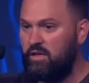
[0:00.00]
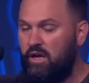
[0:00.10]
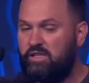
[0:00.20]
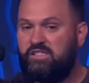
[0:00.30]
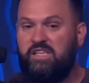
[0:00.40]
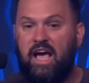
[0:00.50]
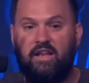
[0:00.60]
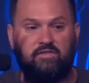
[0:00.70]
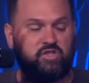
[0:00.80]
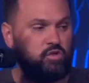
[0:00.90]
A sign
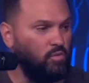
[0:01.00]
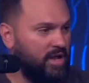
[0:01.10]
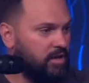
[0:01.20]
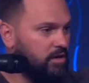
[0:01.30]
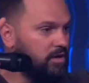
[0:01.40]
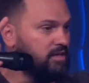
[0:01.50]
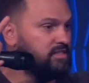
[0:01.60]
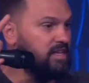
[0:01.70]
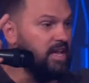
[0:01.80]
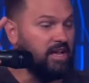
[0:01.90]
of surrender is
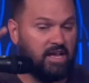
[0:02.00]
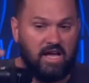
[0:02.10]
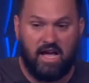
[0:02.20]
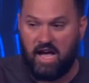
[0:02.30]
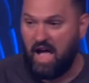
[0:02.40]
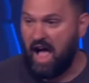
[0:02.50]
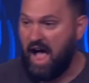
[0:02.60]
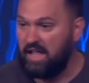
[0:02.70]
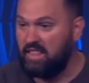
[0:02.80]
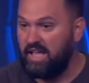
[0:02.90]
saying,
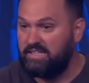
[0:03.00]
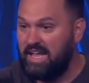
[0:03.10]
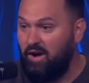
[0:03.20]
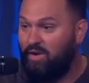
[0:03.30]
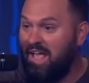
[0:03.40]
I lay down